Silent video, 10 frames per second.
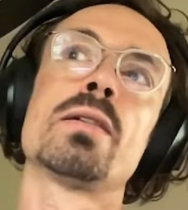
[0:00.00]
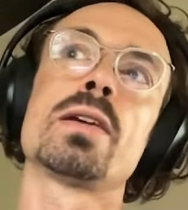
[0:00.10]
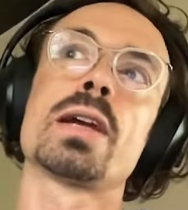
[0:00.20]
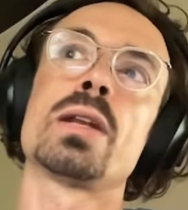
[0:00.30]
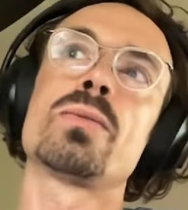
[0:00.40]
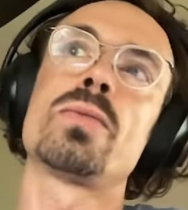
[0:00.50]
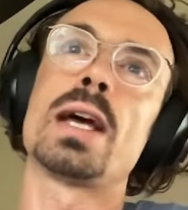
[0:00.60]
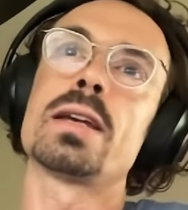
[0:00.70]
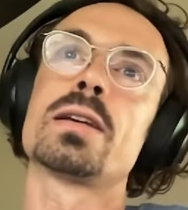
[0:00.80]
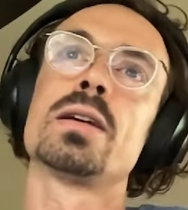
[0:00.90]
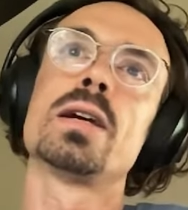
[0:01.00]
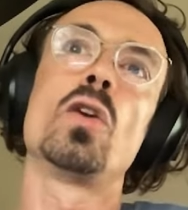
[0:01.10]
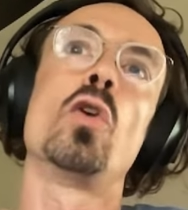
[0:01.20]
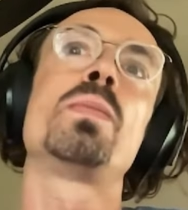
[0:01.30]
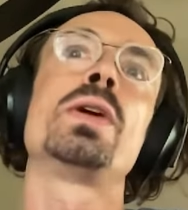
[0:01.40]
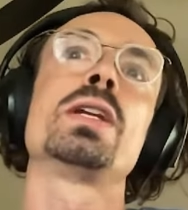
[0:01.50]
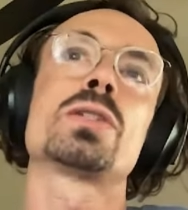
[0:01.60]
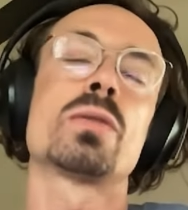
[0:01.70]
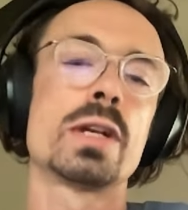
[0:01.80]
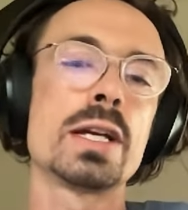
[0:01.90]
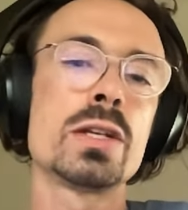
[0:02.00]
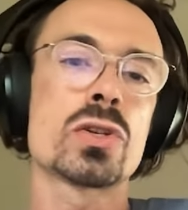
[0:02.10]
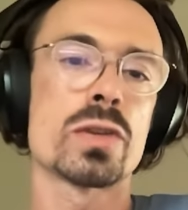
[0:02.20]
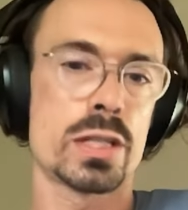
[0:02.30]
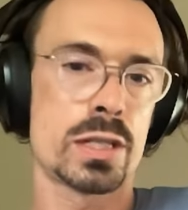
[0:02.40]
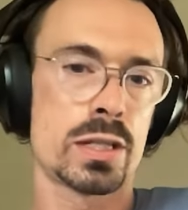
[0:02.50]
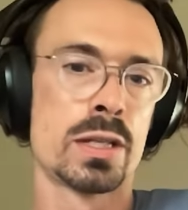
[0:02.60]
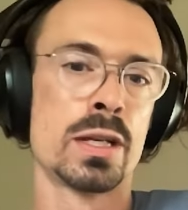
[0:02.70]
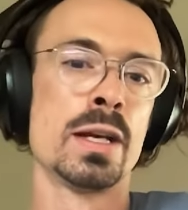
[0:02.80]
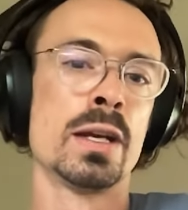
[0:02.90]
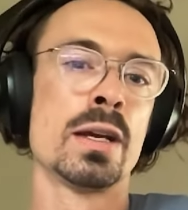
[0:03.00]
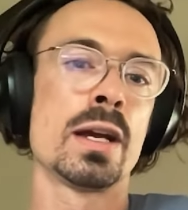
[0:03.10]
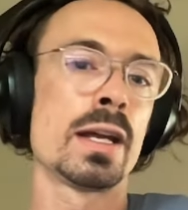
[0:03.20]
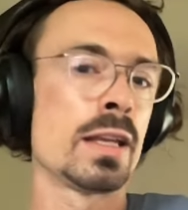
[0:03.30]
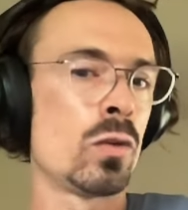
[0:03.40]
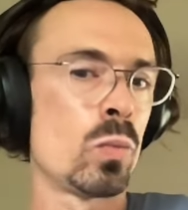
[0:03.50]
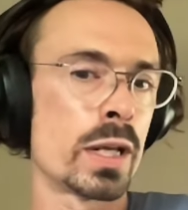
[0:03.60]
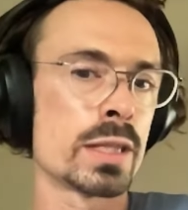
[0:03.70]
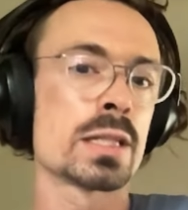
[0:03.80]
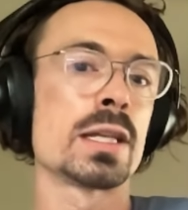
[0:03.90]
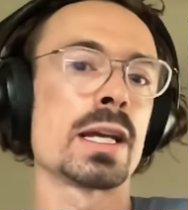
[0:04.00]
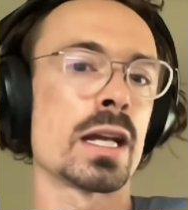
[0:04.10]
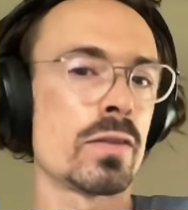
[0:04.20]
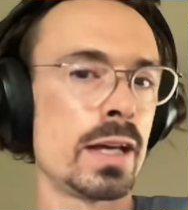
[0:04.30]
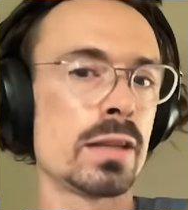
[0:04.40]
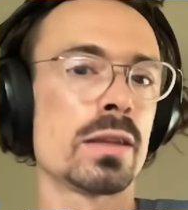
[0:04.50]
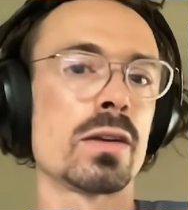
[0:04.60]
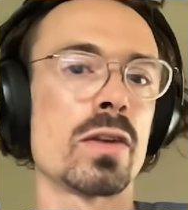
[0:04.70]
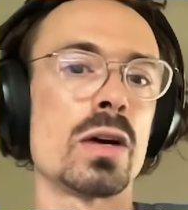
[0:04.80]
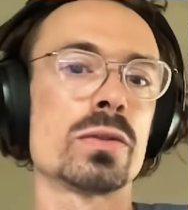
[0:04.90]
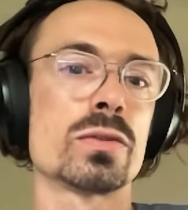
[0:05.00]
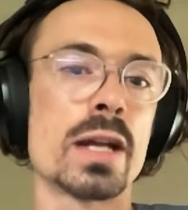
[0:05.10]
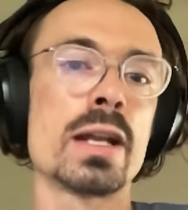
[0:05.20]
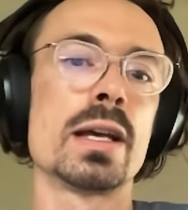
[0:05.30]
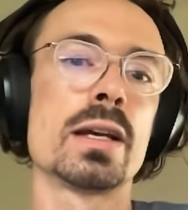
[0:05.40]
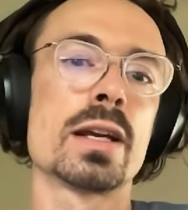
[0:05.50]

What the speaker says: kind of like an openness or an interest. And then once they kind of hit the ground running